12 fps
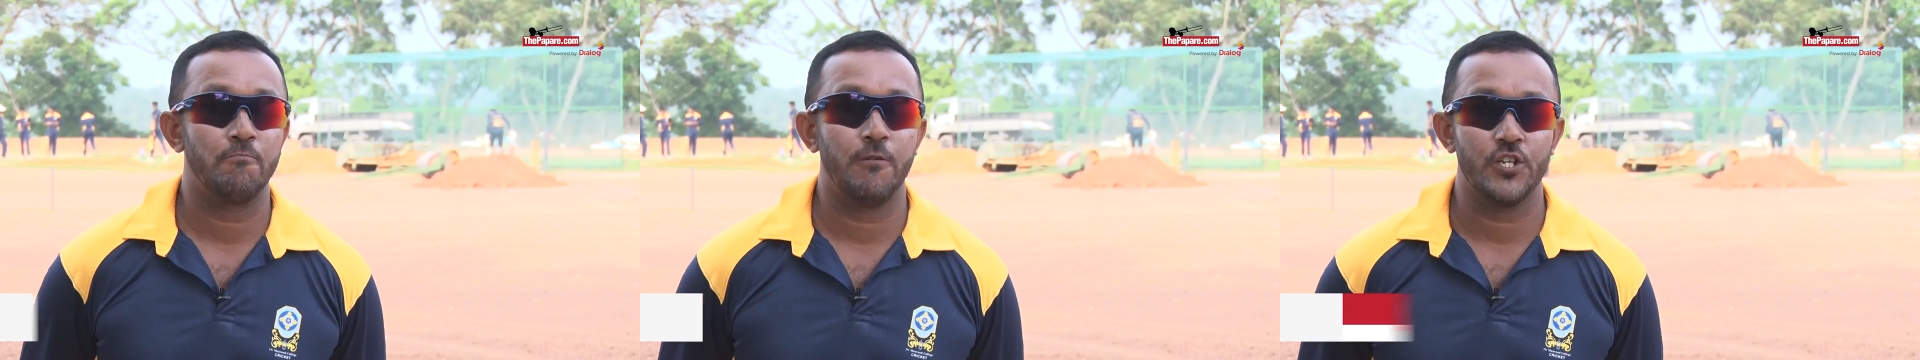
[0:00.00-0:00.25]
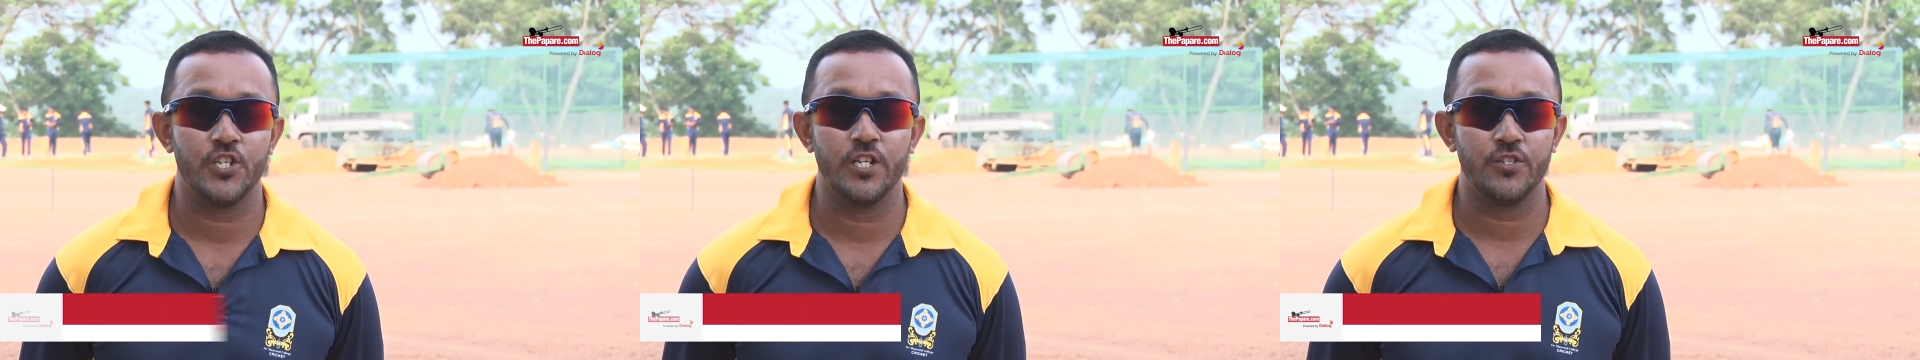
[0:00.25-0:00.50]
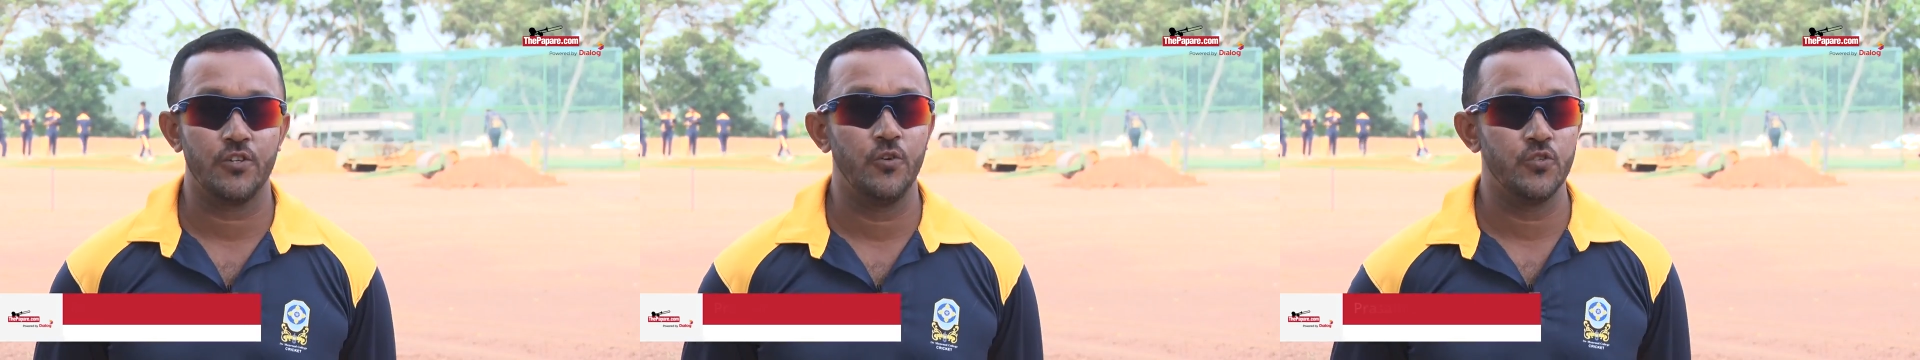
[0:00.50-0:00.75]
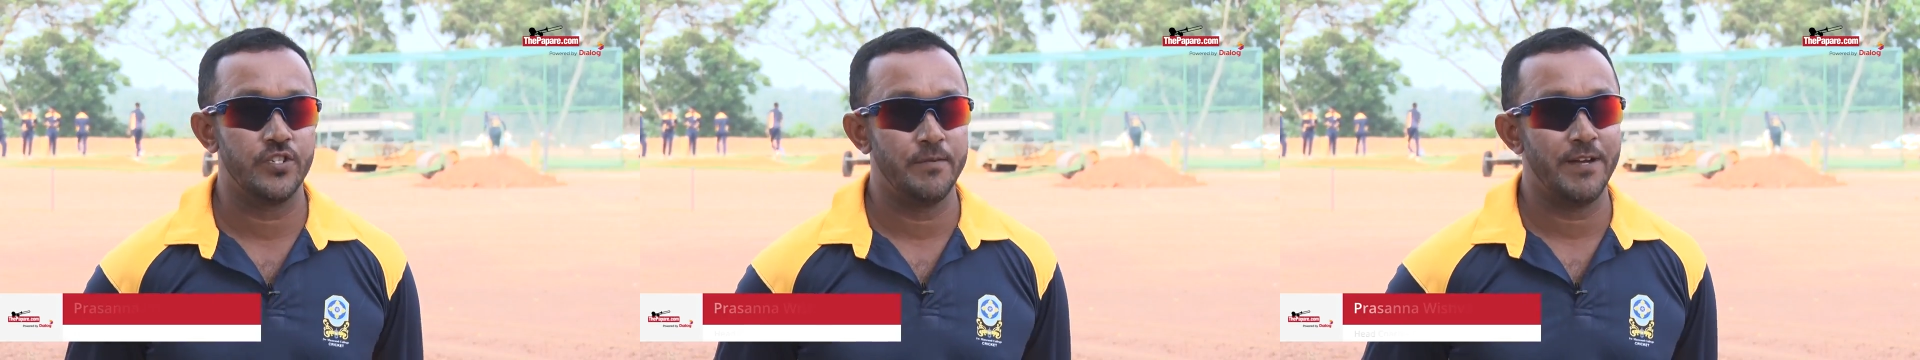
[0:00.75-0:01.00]
pleasure to
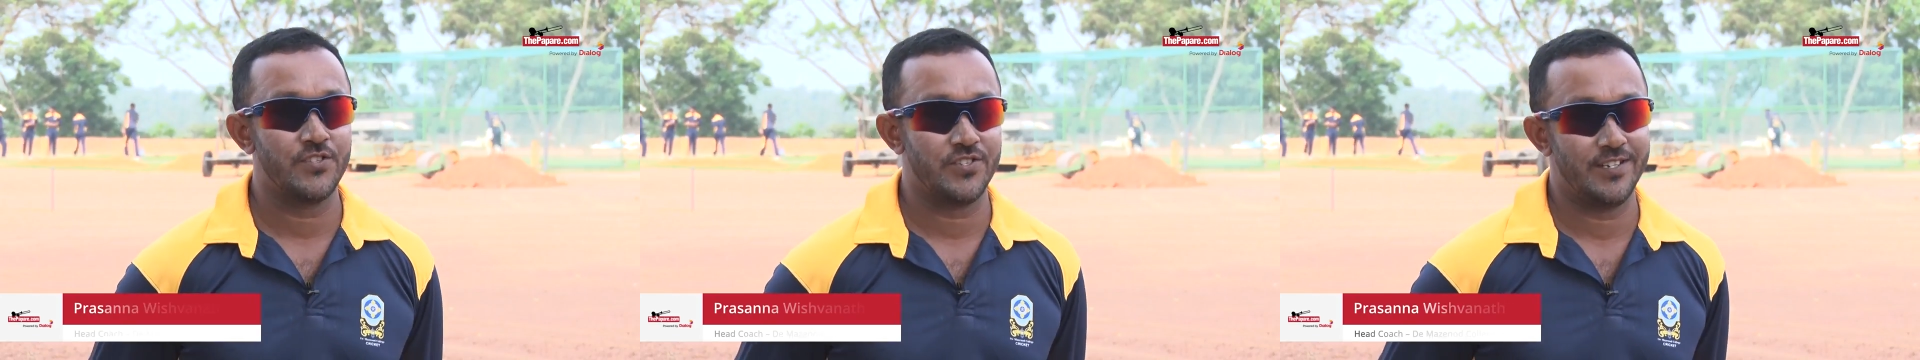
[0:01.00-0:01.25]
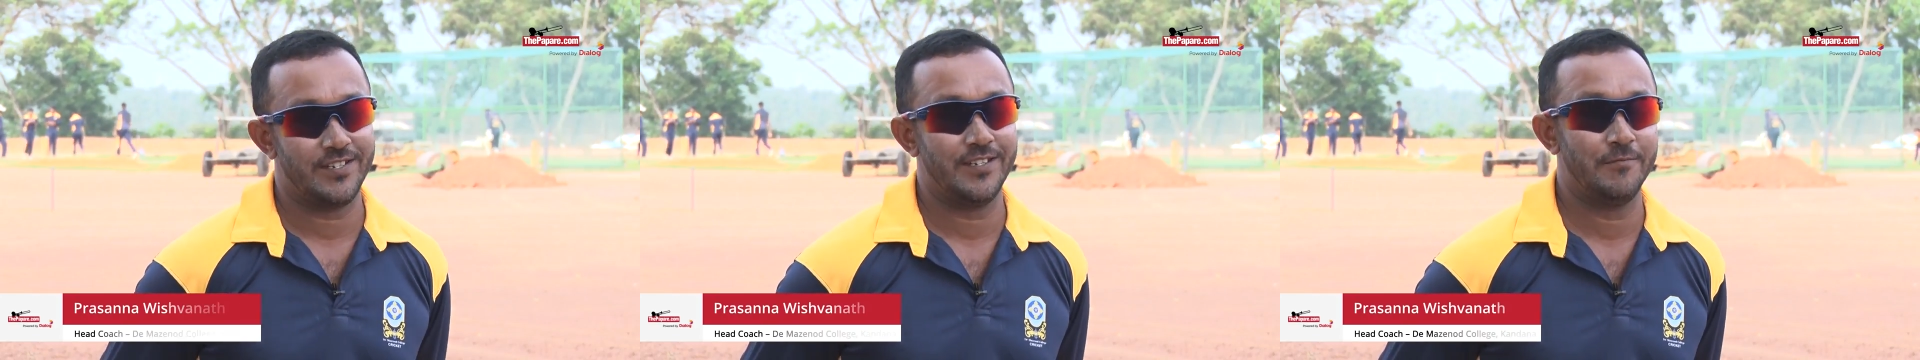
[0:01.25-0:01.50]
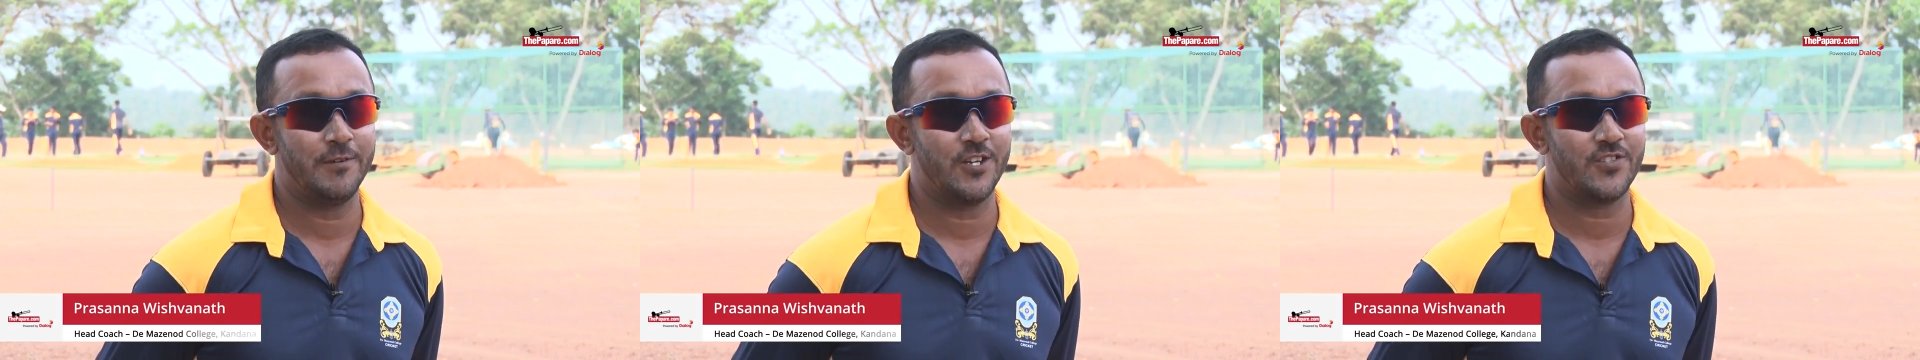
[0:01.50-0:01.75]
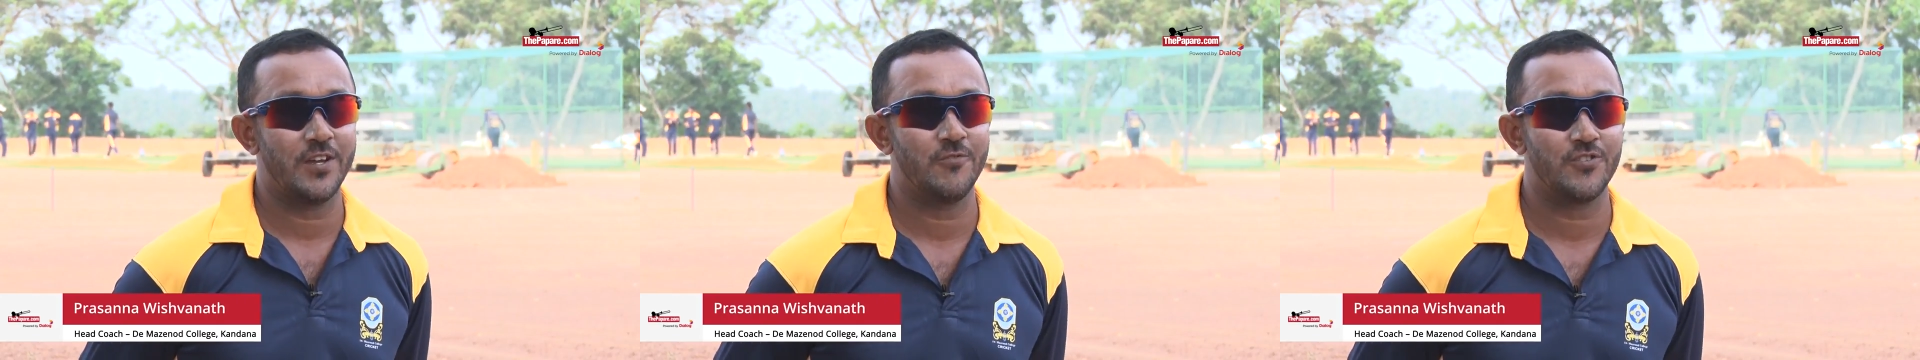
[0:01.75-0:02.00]
coach De Mazenod
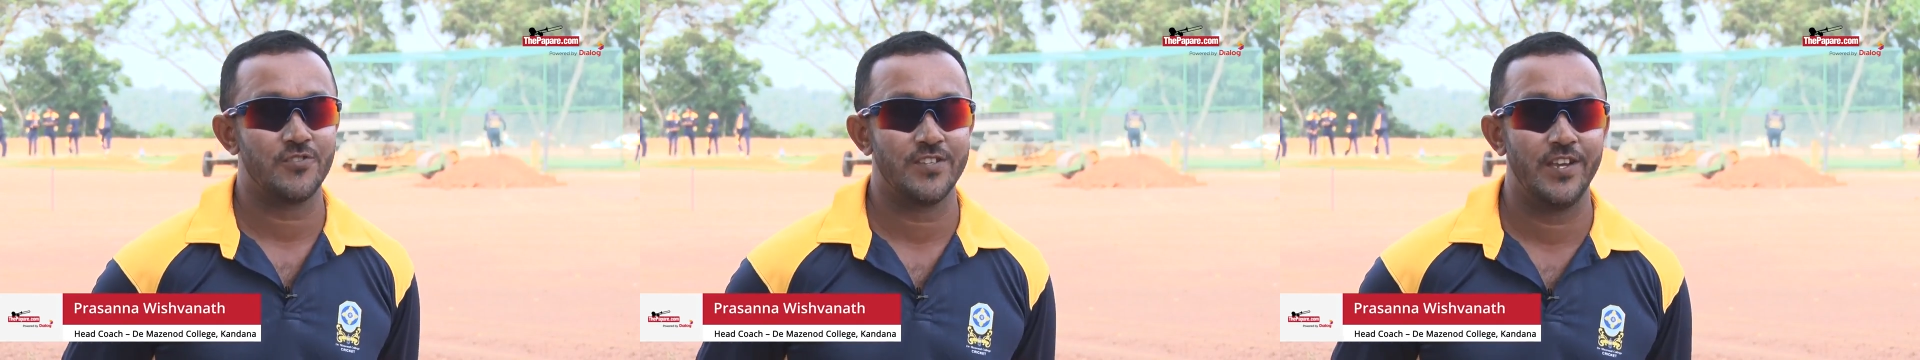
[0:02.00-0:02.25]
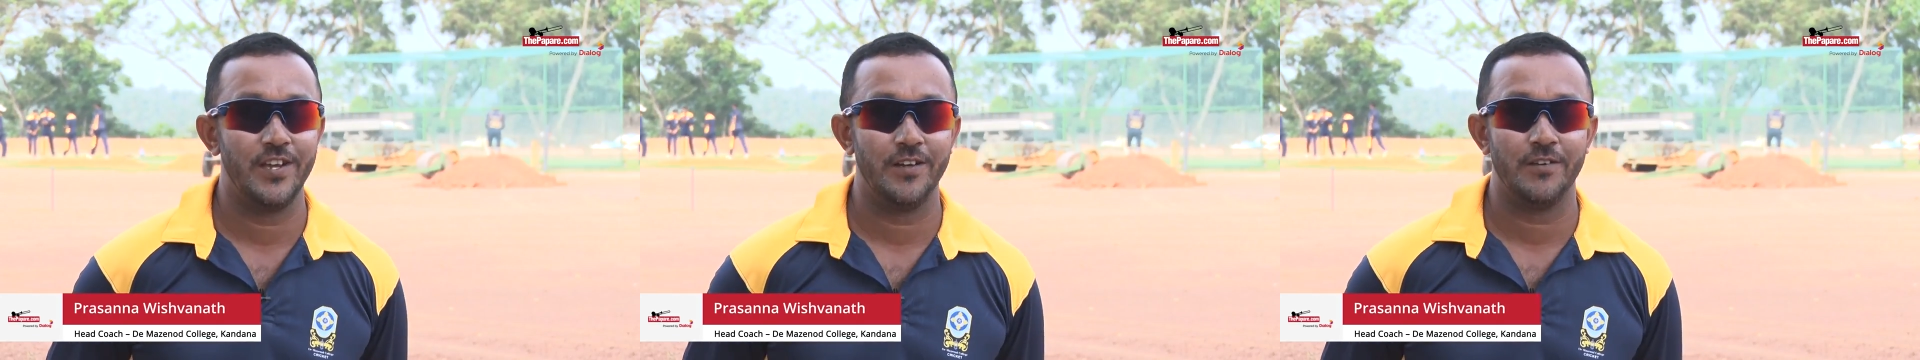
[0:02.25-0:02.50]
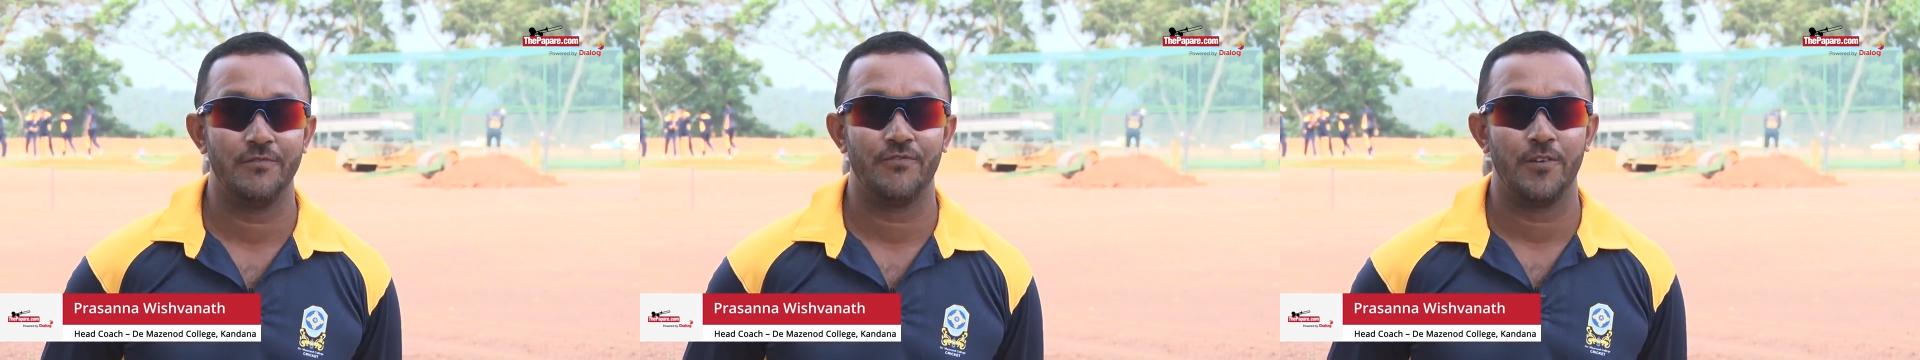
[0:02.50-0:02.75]
because I was here